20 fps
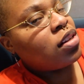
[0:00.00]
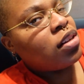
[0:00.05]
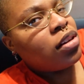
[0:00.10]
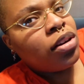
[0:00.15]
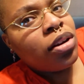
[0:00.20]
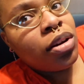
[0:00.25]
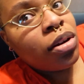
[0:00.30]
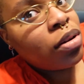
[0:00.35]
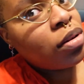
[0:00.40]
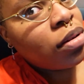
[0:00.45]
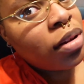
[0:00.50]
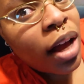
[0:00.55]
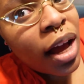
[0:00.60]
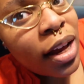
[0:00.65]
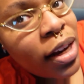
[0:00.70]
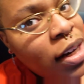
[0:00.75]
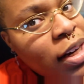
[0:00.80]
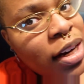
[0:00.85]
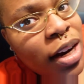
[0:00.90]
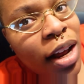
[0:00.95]
girl,
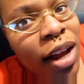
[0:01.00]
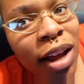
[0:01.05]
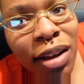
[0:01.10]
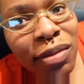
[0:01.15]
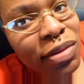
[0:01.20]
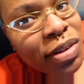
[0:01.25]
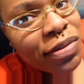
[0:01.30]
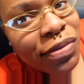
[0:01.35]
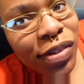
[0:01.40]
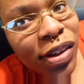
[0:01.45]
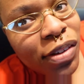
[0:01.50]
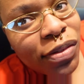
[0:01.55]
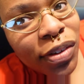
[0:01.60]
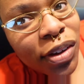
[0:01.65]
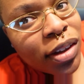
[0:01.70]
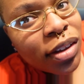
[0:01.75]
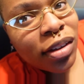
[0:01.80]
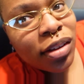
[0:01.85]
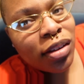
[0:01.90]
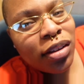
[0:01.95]
I did not have a
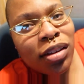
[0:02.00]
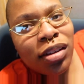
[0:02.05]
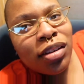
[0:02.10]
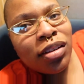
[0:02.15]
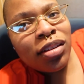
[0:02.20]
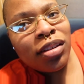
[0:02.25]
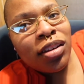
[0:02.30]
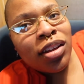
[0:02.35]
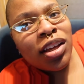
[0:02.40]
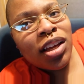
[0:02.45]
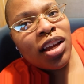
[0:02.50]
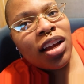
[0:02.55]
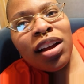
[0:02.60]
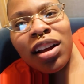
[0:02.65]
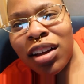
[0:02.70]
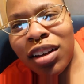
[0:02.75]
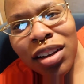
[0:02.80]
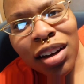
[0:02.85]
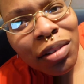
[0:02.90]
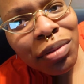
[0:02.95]
fever.
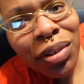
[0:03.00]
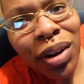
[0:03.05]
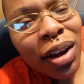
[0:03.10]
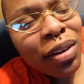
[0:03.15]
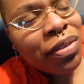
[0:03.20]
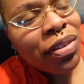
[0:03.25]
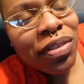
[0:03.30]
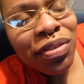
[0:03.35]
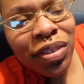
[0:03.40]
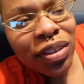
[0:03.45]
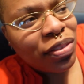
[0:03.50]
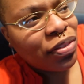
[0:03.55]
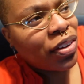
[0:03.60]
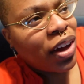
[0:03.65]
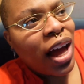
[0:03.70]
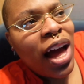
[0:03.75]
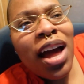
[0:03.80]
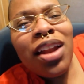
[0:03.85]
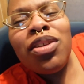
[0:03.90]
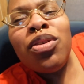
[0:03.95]
I never have a fever.
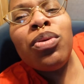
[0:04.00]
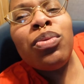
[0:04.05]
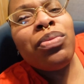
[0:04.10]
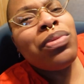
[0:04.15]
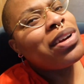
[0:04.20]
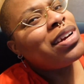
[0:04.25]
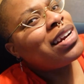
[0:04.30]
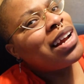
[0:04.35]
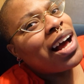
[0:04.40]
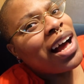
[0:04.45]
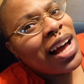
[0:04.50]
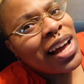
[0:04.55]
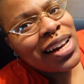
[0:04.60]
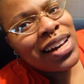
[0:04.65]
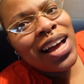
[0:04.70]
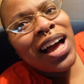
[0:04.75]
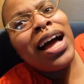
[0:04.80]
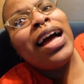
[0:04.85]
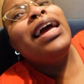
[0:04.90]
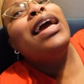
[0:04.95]
I don't run hot.
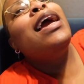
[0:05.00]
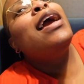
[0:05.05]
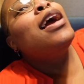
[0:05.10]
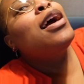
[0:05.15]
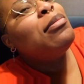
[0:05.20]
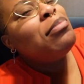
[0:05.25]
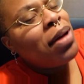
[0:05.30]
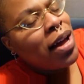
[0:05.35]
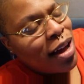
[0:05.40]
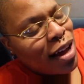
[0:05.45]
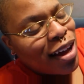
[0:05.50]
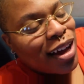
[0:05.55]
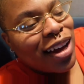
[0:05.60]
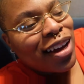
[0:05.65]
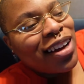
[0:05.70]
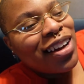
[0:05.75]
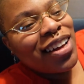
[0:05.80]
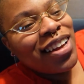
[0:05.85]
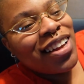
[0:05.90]
I am hot.